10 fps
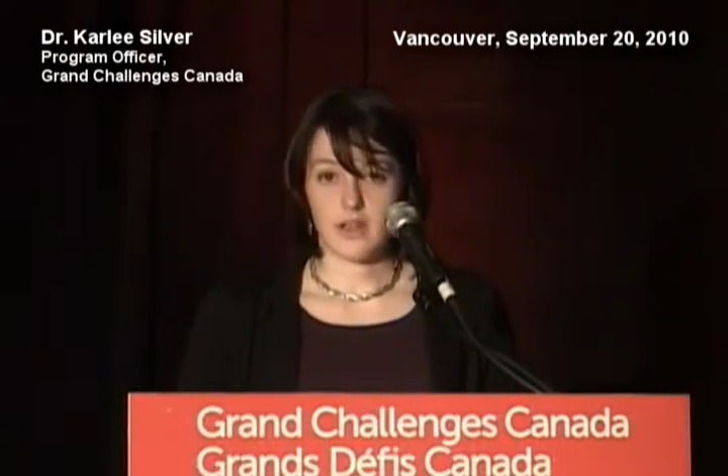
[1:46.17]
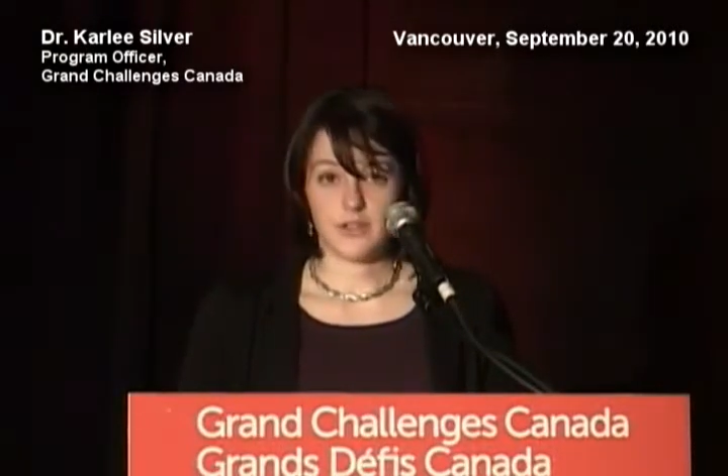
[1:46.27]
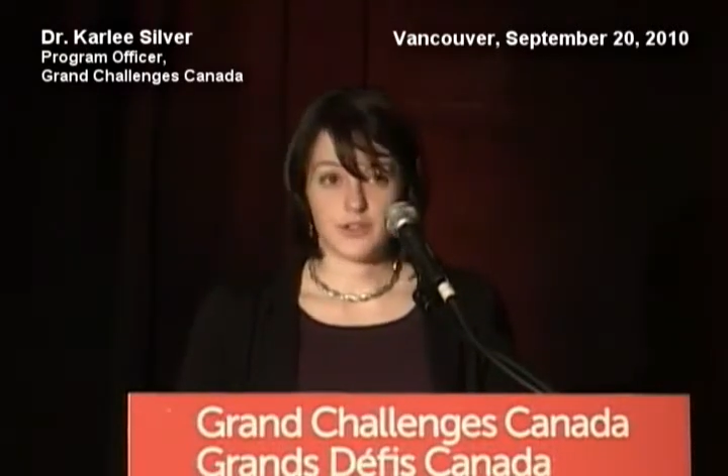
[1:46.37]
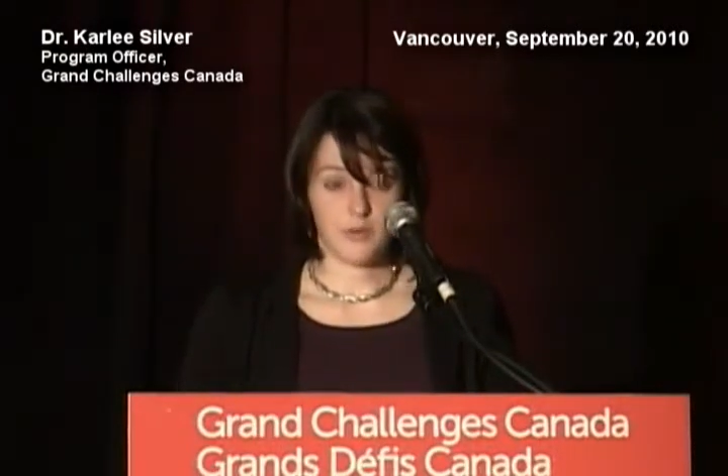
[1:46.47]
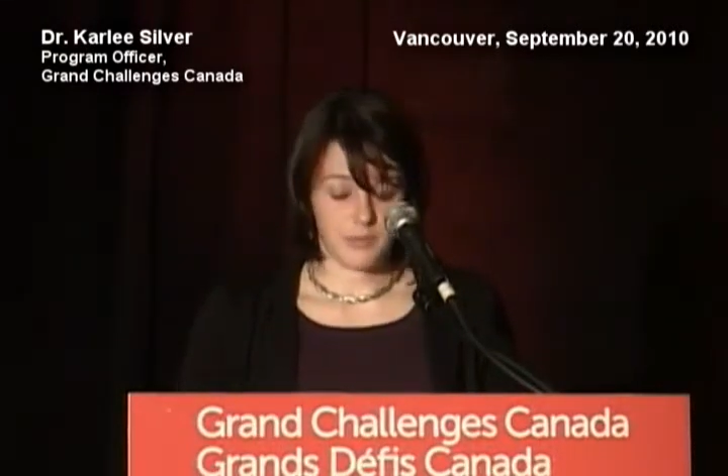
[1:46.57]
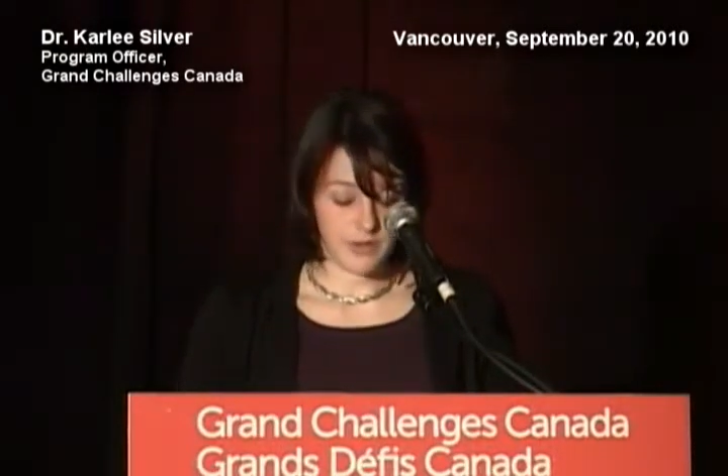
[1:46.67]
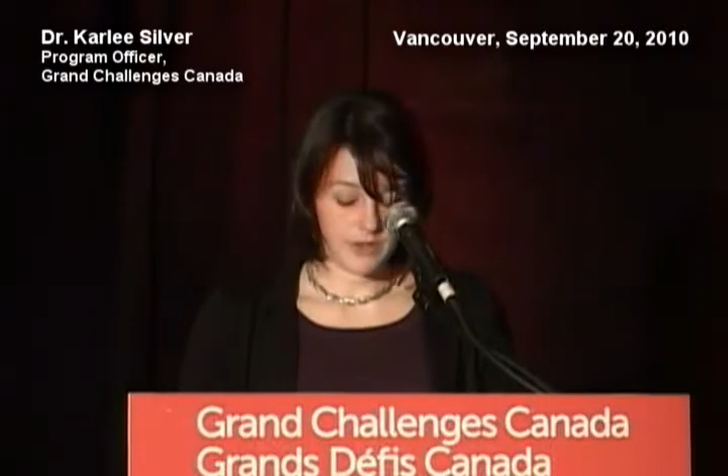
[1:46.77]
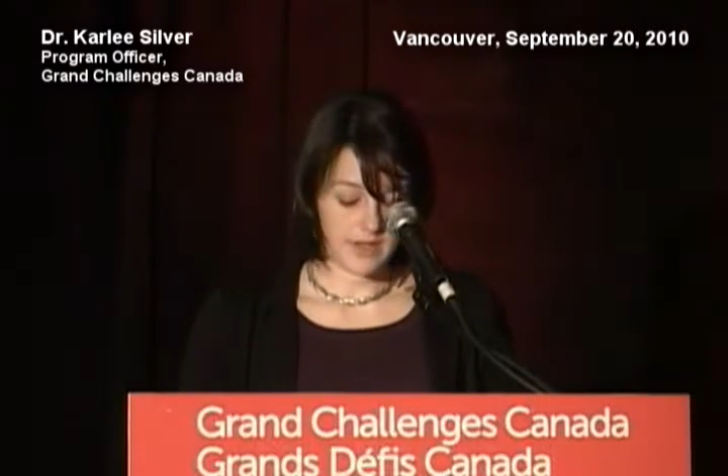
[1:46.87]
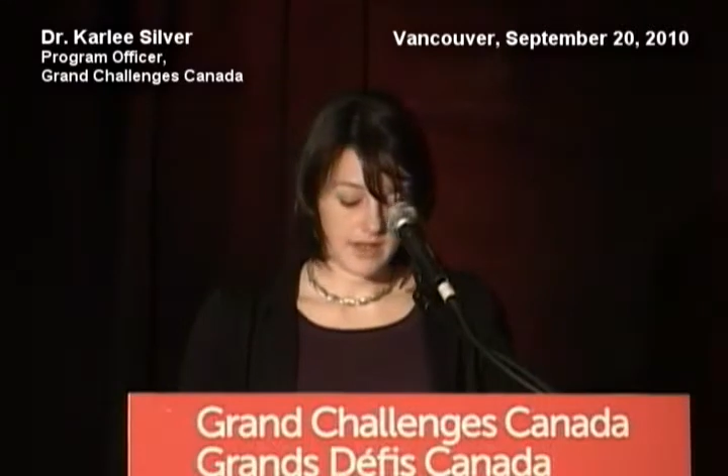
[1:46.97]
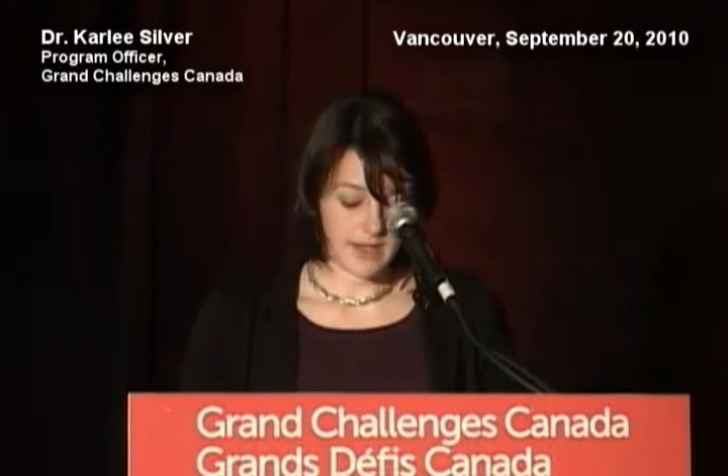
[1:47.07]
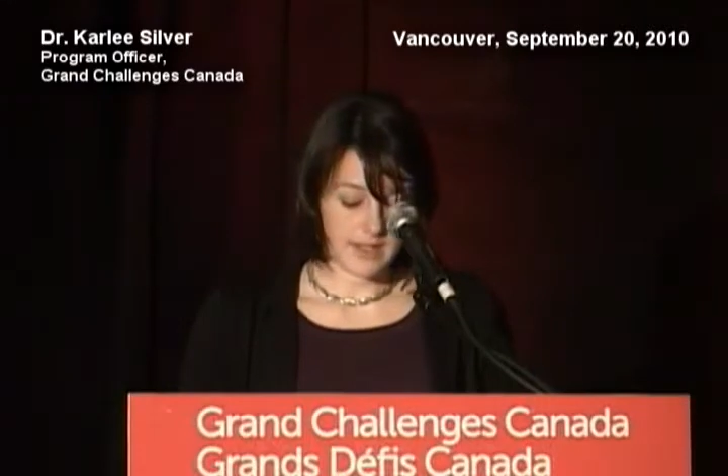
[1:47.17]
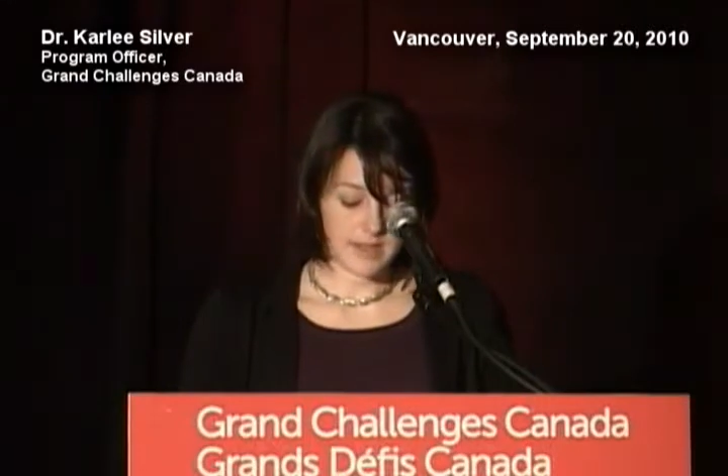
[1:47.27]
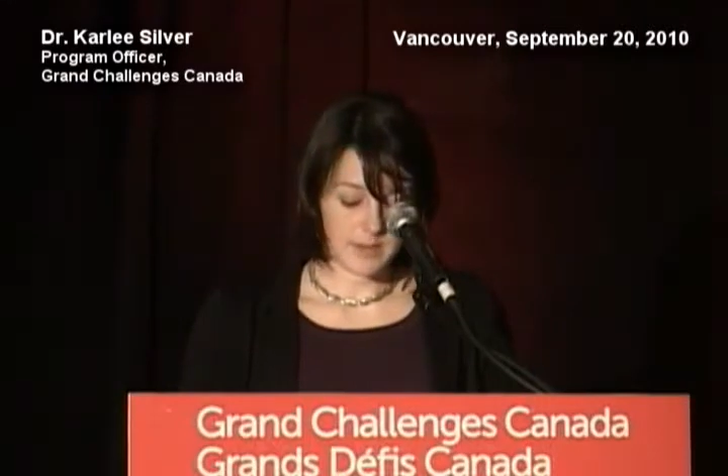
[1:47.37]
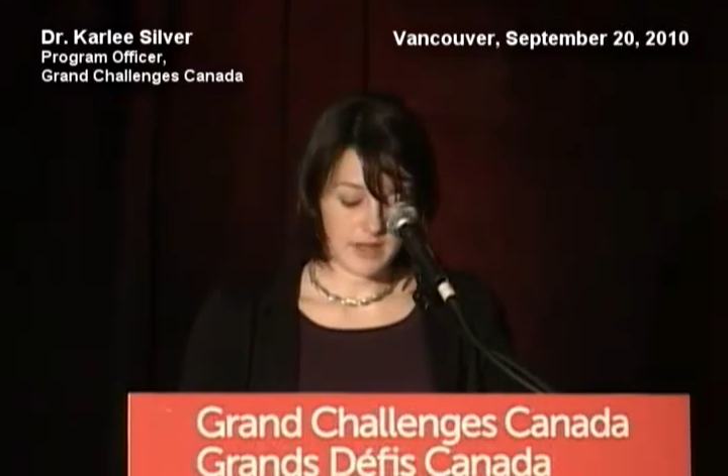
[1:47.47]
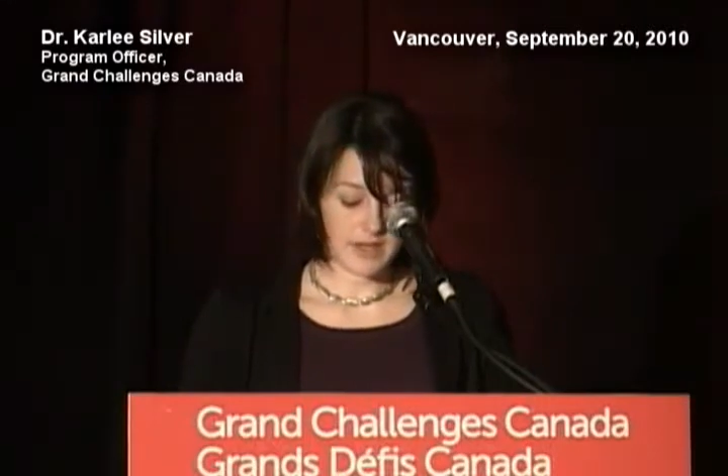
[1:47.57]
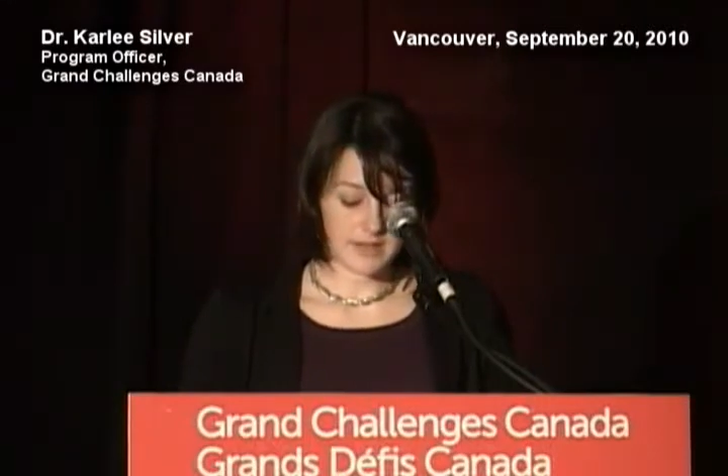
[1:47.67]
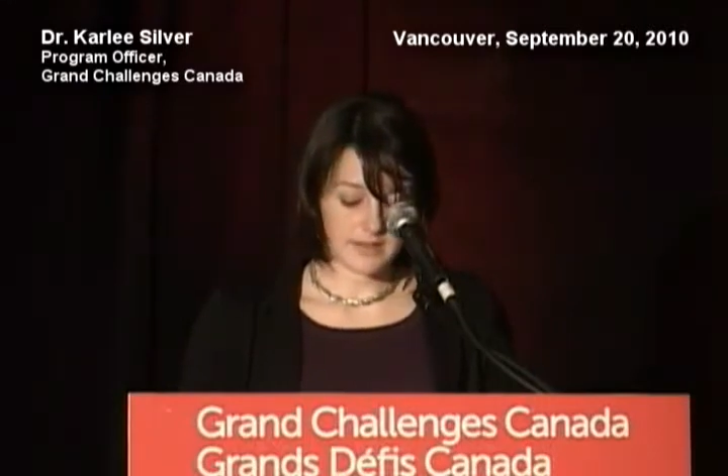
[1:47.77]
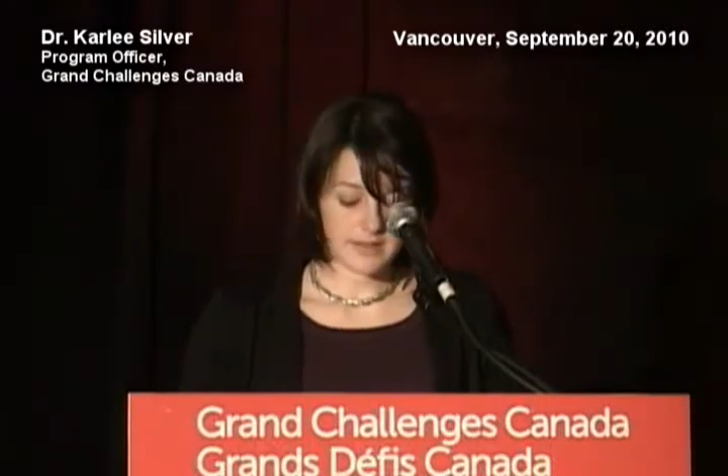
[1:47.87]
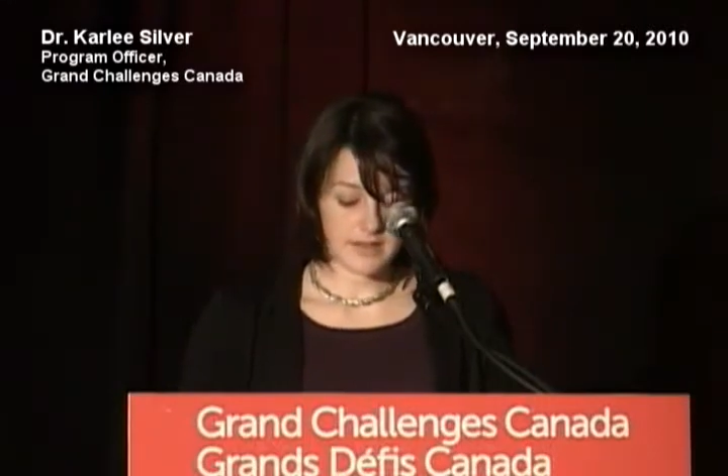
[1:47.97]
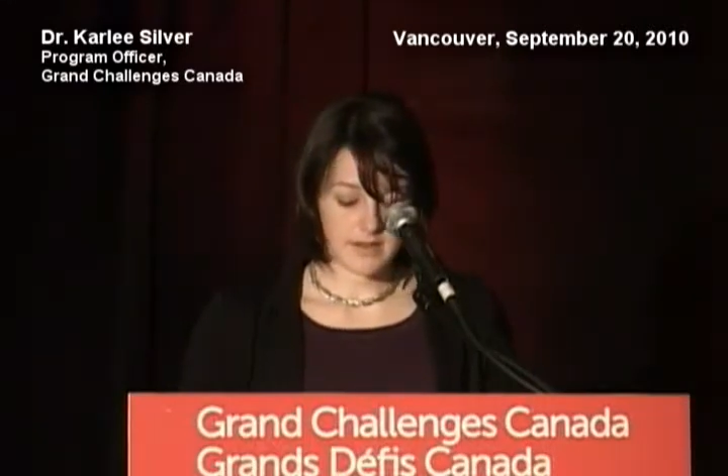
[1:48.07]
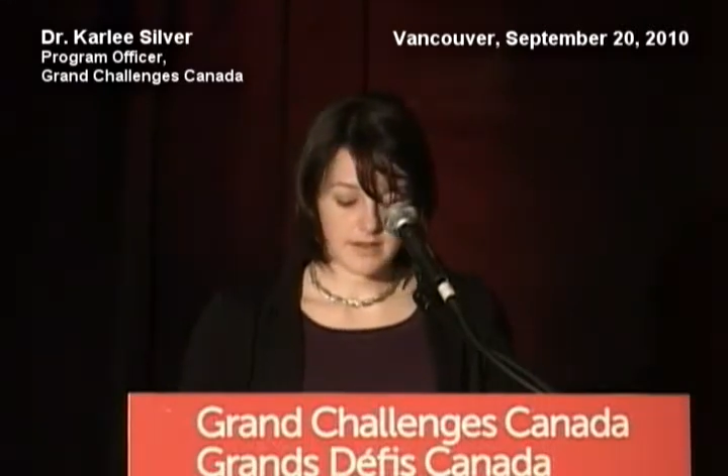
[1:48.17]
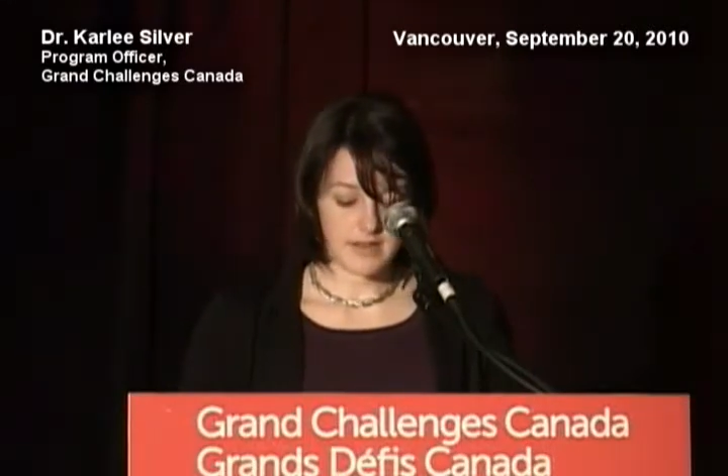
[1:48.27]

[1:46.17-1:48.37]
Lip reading: cultural beauty that I experienced,